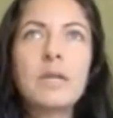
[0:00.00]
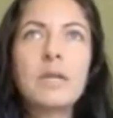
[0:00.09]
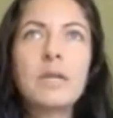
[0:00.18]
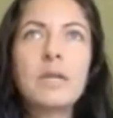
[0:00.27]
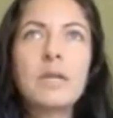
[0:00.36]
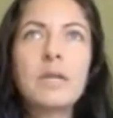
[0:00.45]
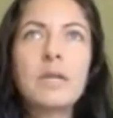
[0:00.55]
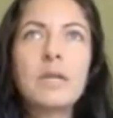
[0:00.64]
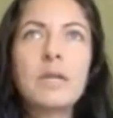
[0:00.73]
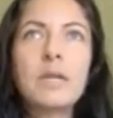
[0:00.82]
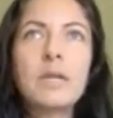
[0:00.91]

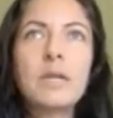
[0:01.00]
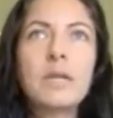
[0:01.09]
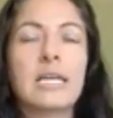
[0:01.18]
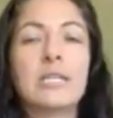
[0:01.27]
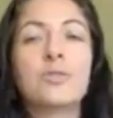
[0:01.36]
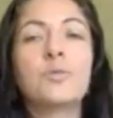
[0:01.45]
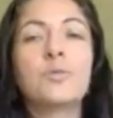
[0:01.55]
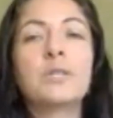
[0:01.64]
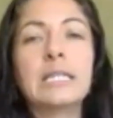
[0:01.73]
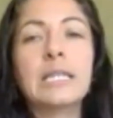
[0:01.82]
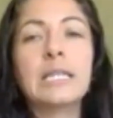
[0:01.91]
digestive fire
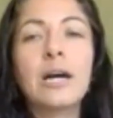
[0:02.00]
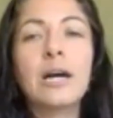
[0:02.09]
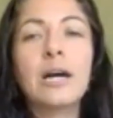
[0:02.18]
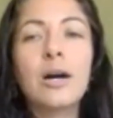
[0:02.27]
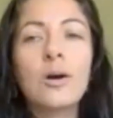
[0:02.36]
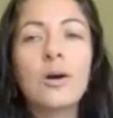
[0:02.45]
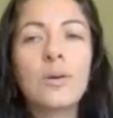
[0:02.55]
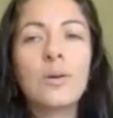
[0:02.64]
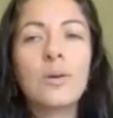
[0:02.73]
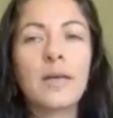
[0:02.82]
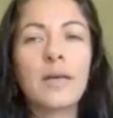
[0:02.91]
is really
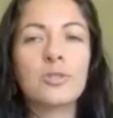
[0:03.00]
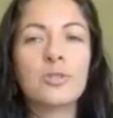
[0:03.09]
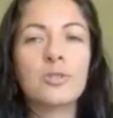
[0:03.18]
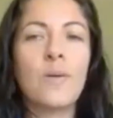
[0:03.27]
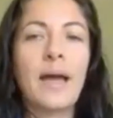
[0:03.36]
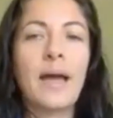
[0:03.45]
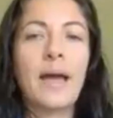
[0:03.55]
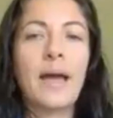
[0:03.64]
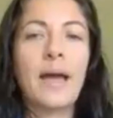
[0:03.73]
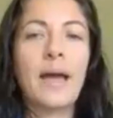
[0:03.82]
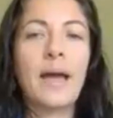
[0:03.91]
low and there's no
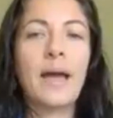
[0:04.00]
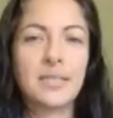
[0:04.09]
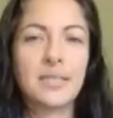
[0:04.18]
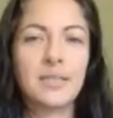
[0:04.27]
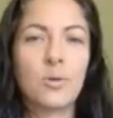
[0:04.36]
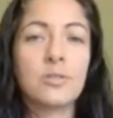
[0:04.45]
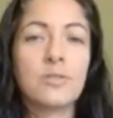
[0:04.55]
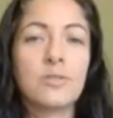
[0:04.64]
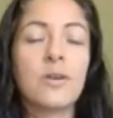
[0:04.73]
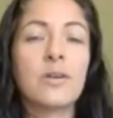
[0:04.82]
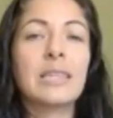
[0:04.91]
appetite,
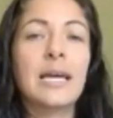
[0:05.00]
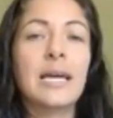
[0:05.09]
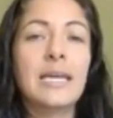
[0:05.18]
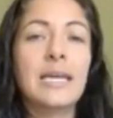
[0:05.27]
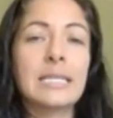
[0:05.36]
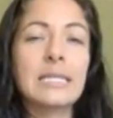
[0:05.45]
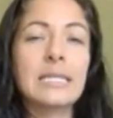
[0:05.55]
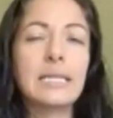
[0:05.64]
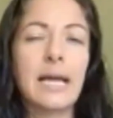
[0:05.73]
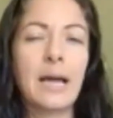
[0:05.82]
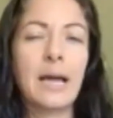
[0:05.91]
or there's very
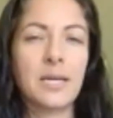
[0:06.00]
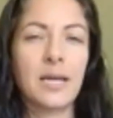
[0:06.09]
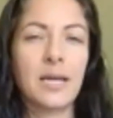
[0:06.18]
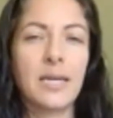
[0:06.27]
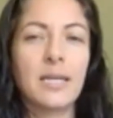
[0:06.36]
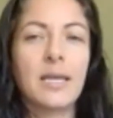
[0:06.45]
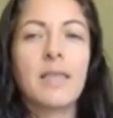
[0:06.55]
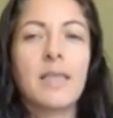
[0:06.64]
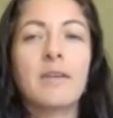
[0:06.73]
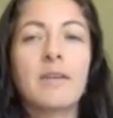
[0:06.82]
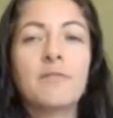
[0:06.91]
little
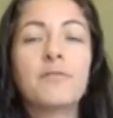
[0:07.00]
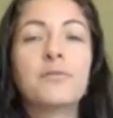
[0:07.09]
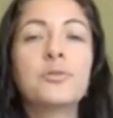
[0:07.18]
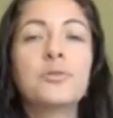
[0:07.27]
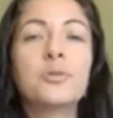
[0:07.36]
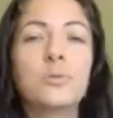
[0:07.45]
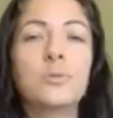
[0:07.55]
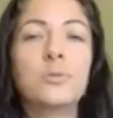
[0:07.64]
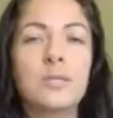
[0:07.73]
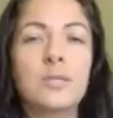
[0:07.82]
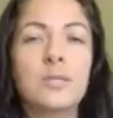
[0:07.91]
appetite, then
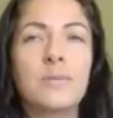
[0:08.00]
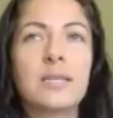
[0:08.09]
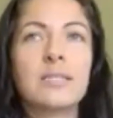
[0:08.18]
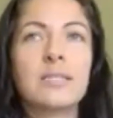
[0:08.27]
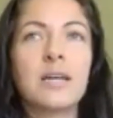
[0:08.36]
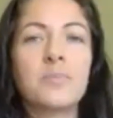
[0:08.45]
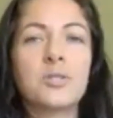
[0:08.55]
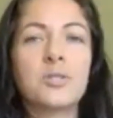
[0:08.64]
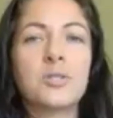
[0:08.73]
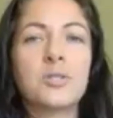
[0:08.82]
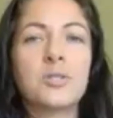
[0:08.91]
fruit would be the best
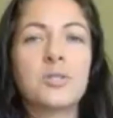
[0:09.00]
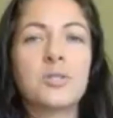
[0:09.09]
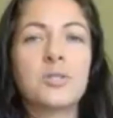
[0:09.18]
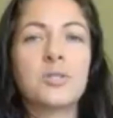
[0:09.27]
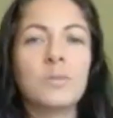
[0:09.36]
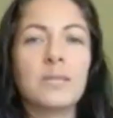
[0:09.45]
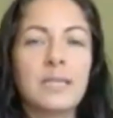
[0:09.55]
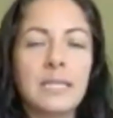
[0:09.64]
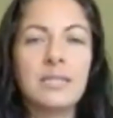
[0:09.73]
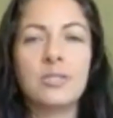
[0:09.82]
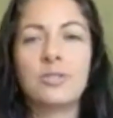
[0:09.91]
option because it would
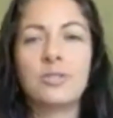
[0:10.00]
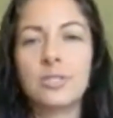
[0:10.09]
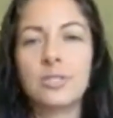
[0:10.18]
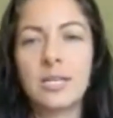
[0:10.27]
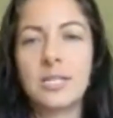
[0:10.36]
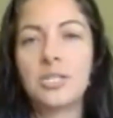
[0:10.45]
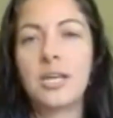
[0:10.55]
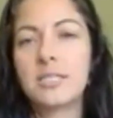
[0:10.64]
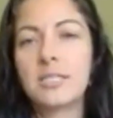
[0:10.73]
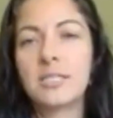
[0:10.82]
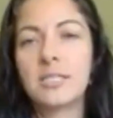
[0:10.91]
be easier to
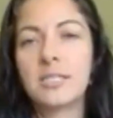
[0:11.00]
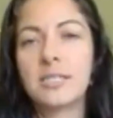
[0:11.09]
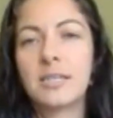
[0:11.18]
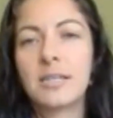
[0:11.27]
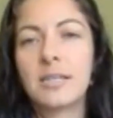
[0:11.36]
digest.